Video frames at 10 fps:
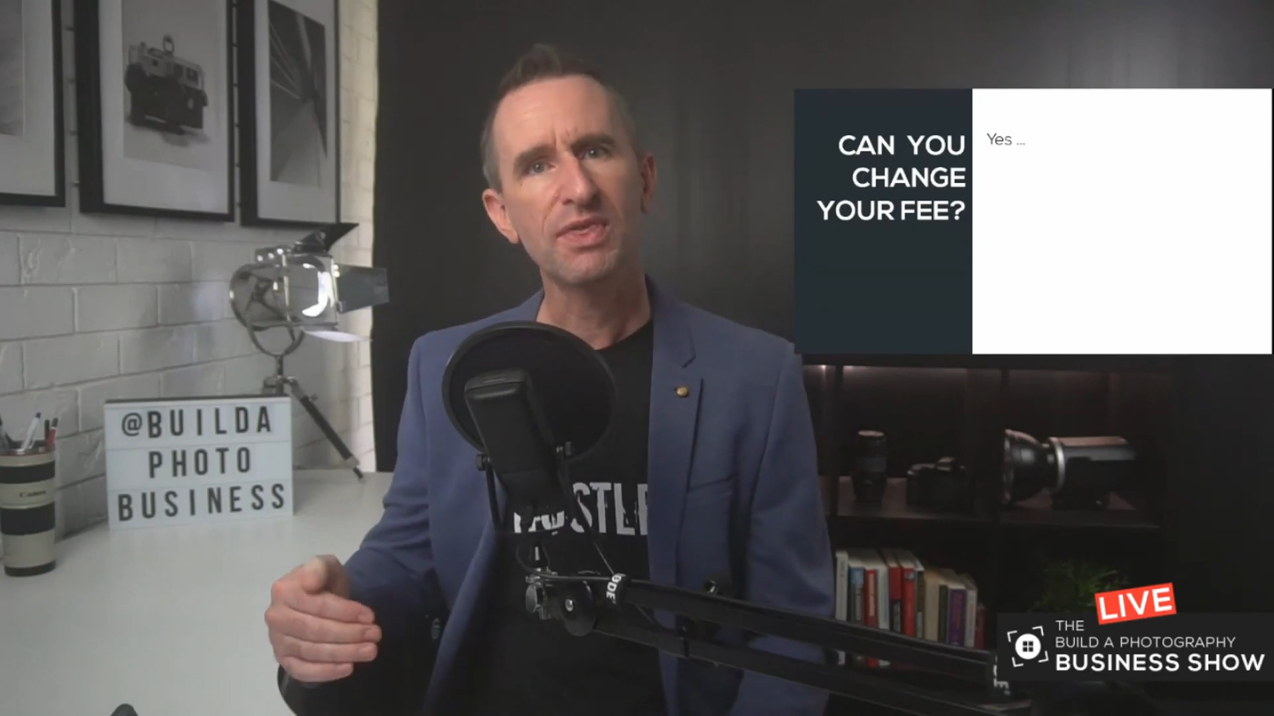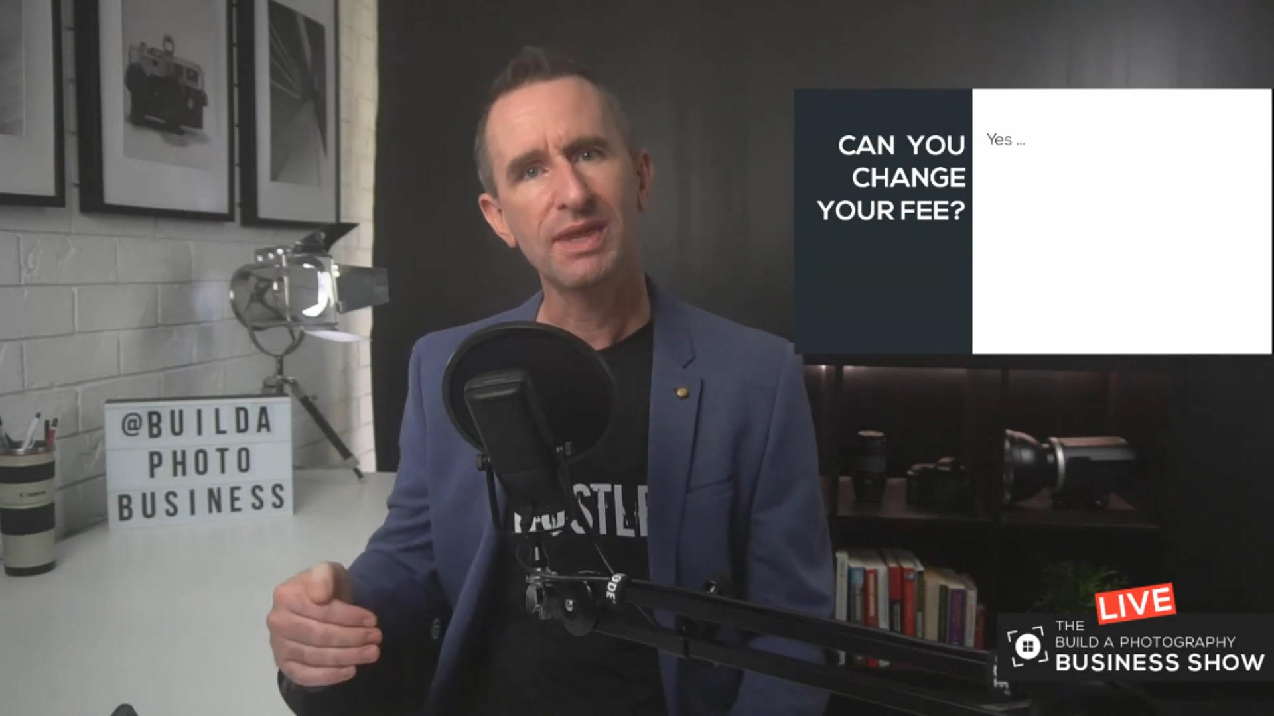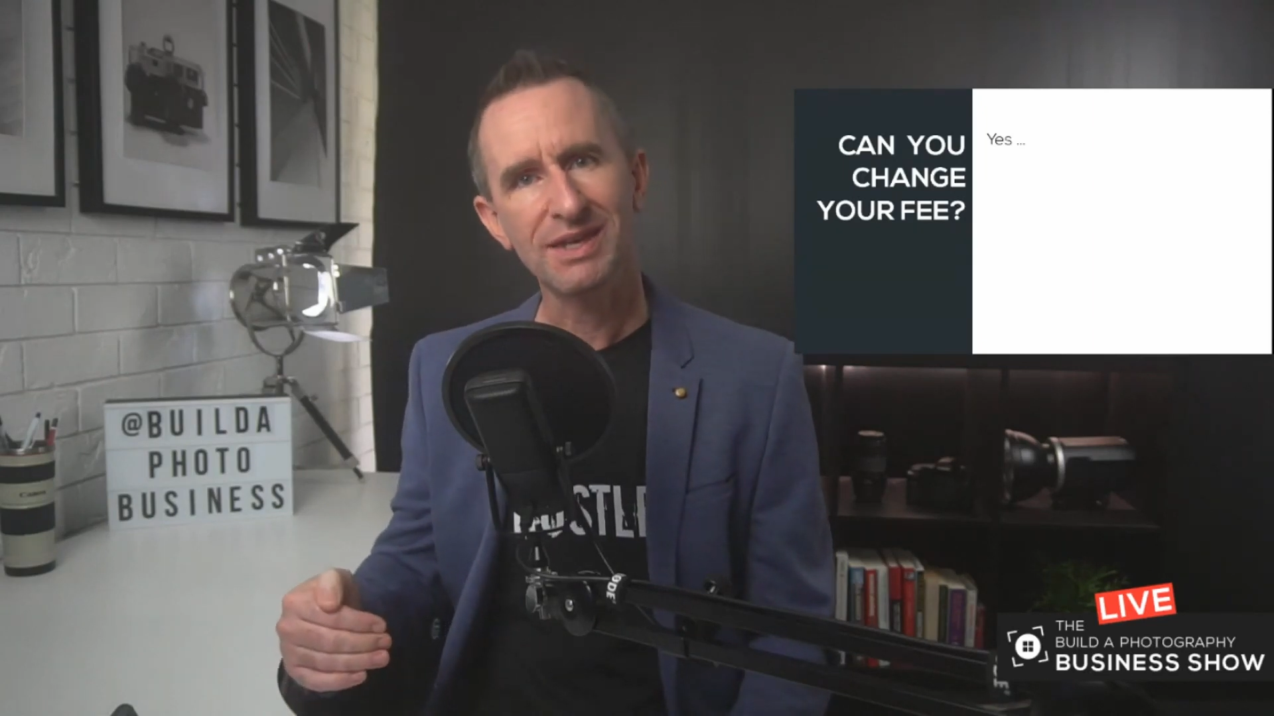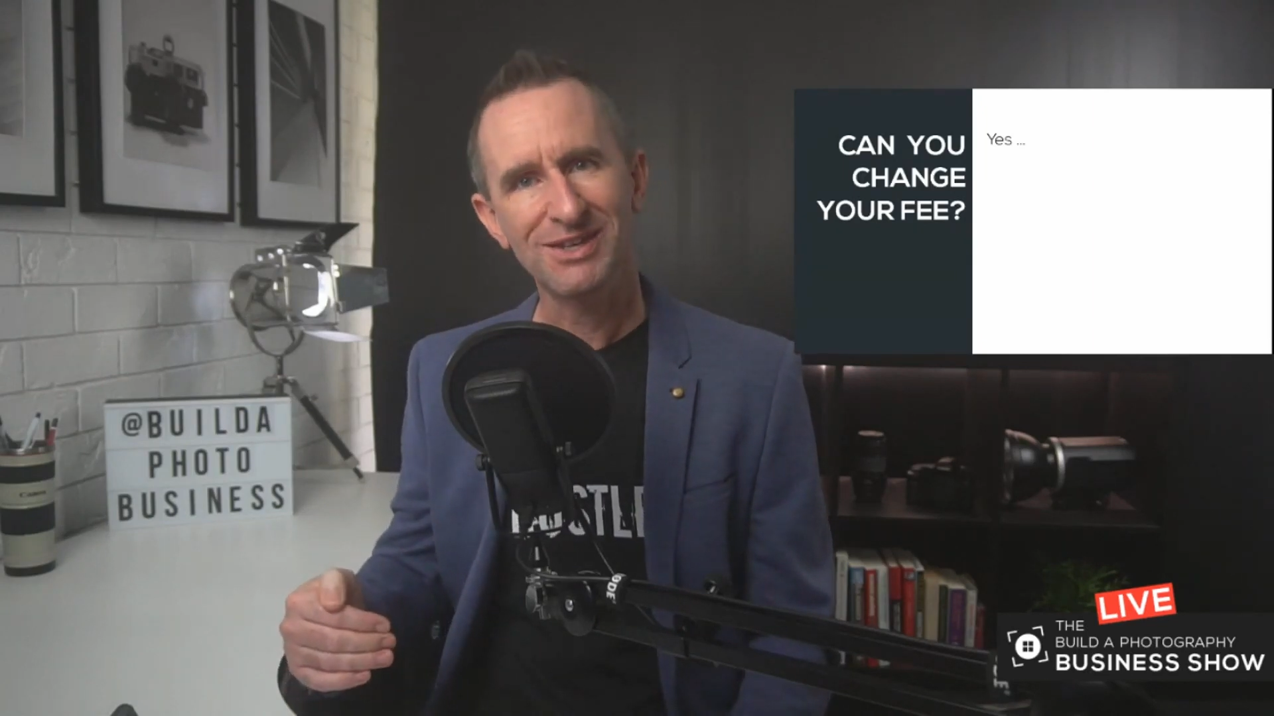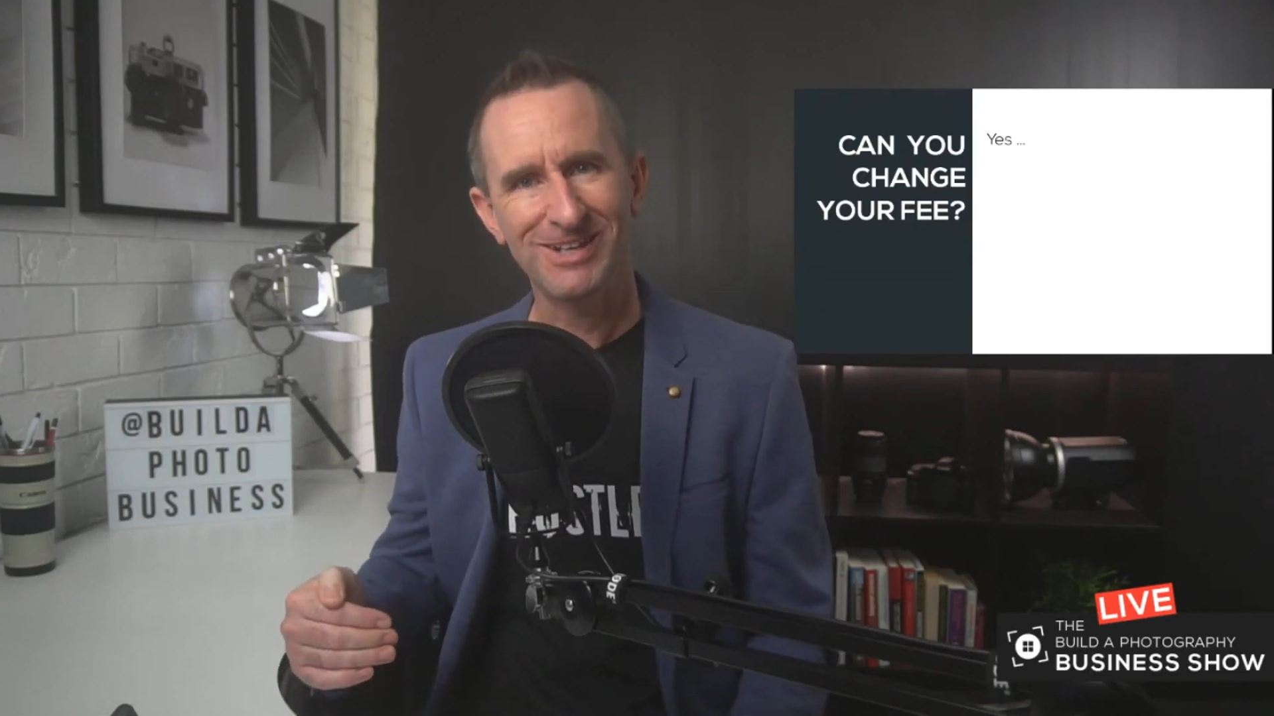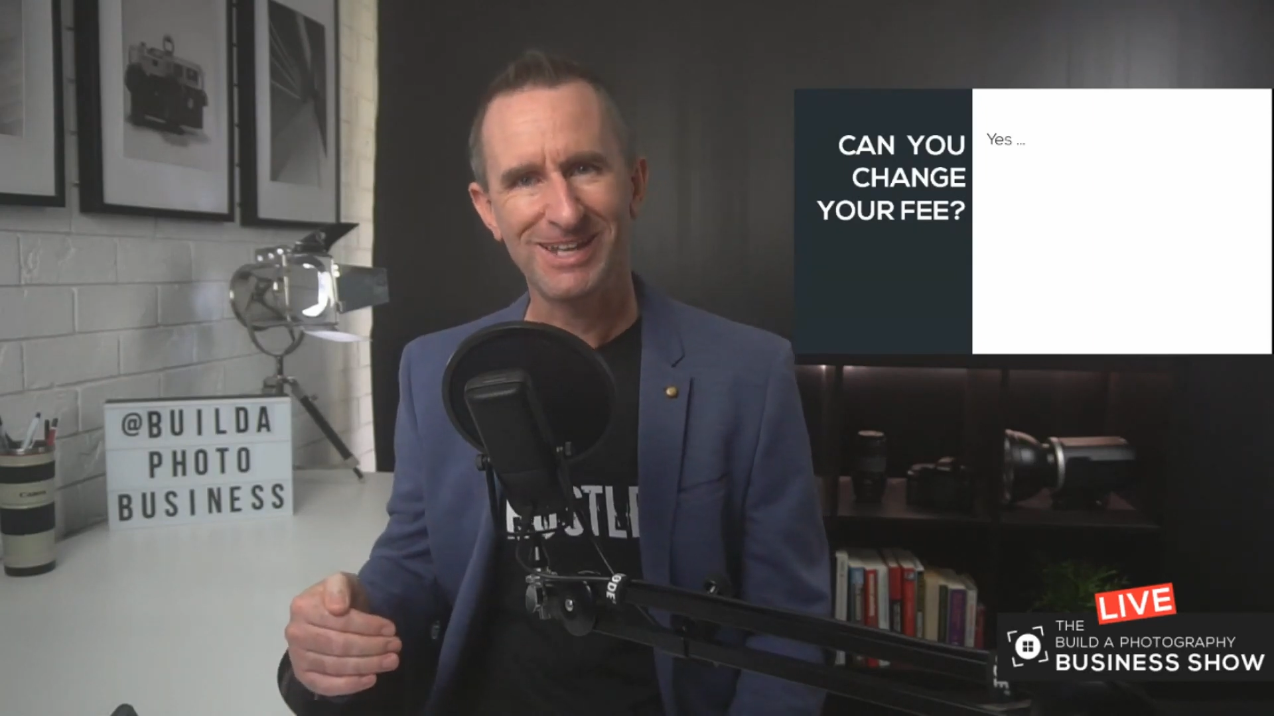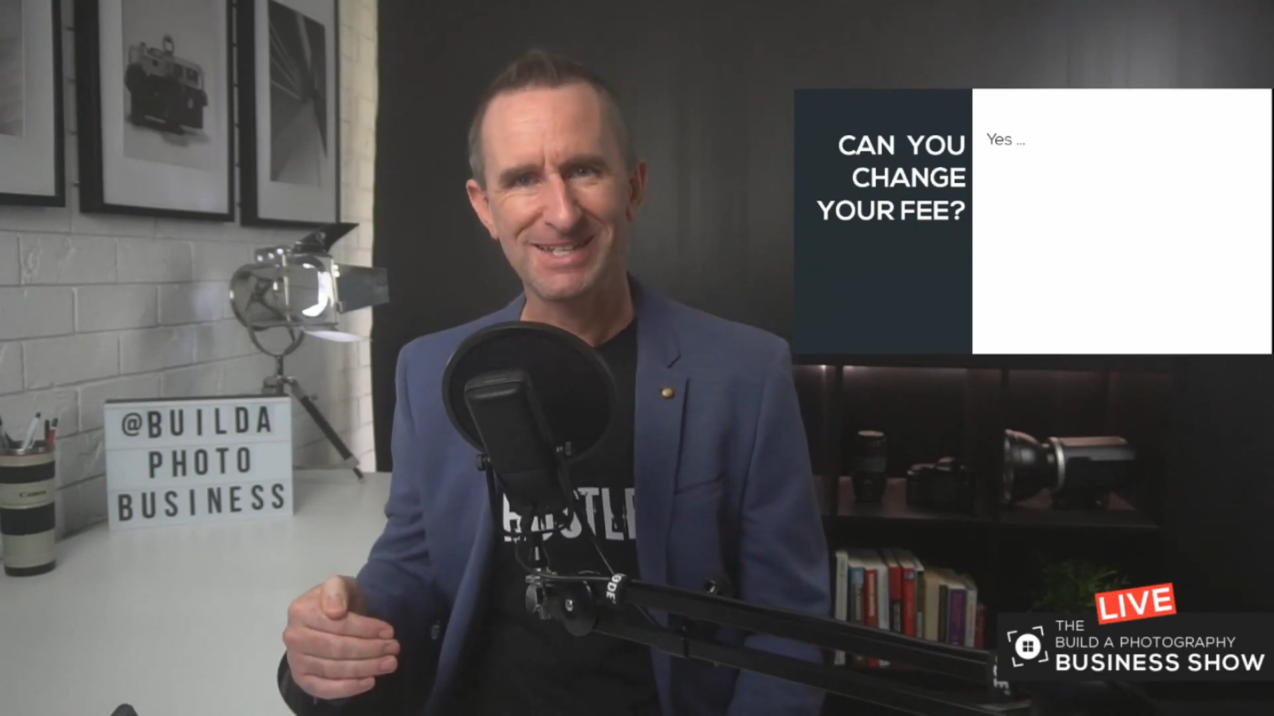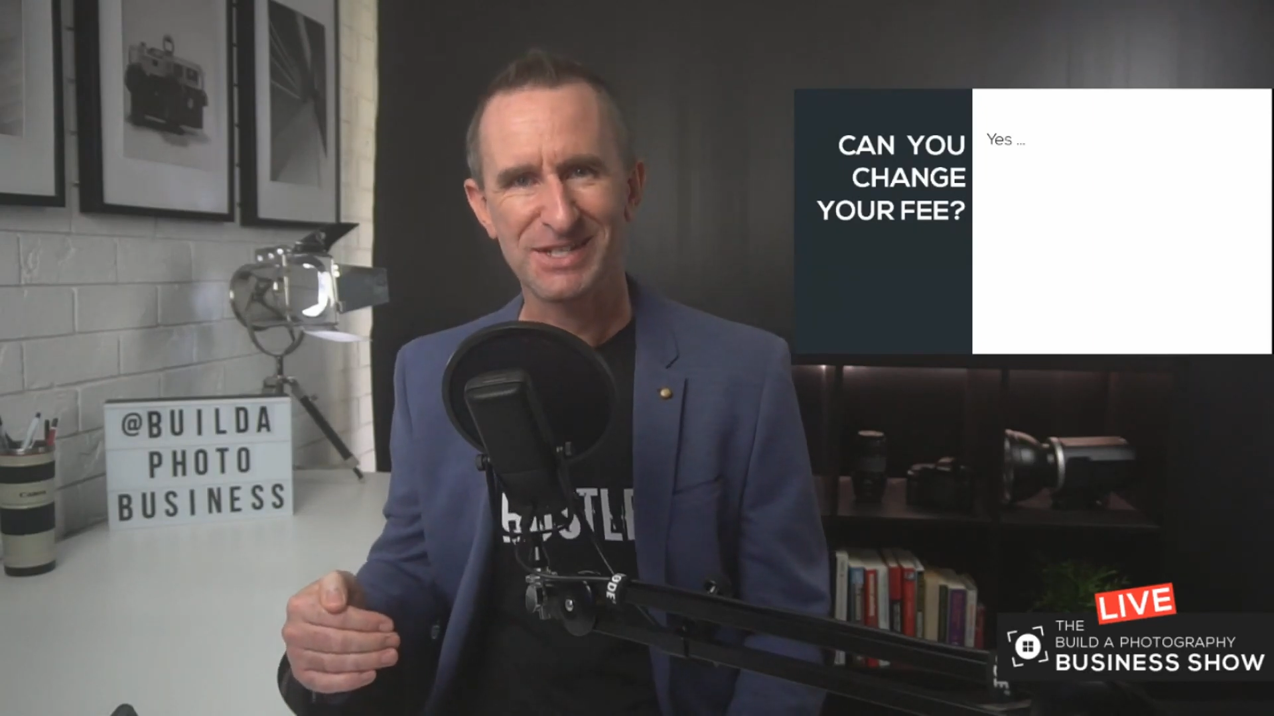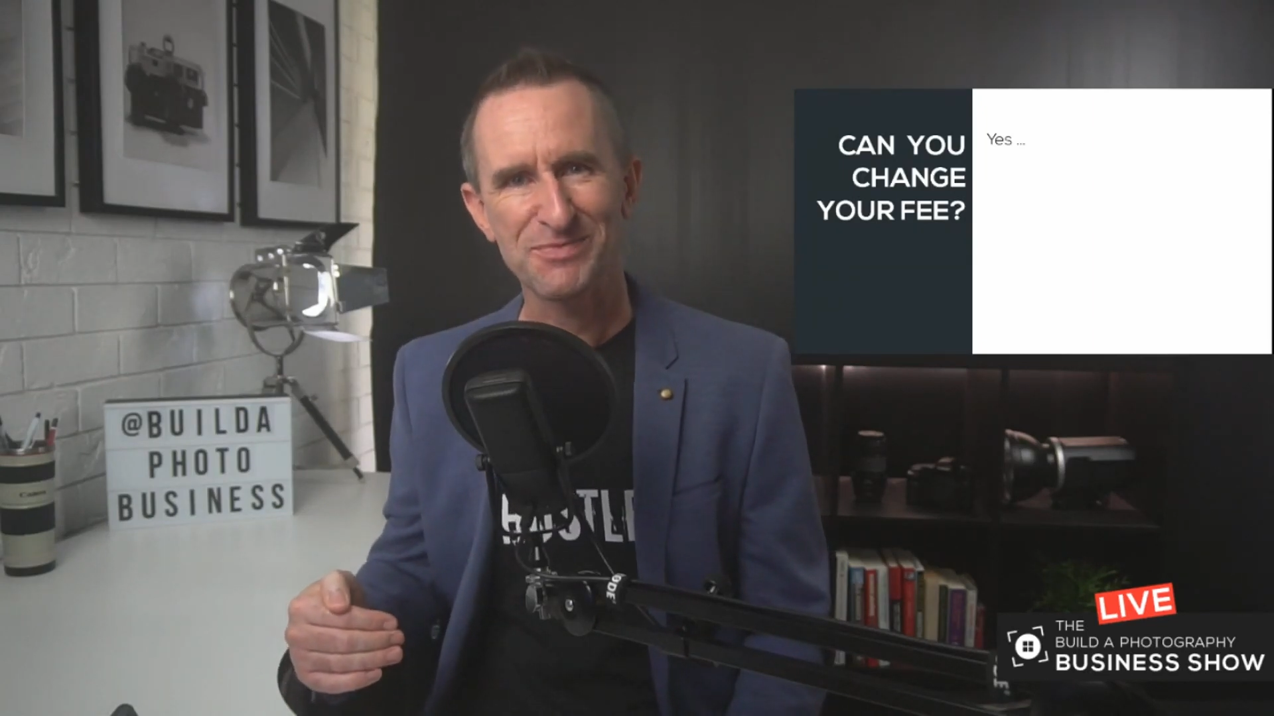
think you need